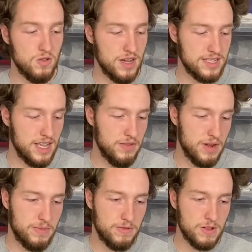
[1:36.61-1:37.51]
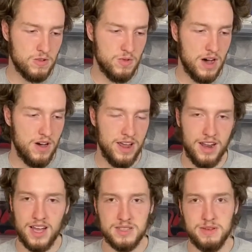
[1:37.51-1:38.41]
I saved up for a little while and
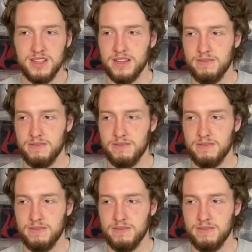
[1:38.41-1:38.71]
I spent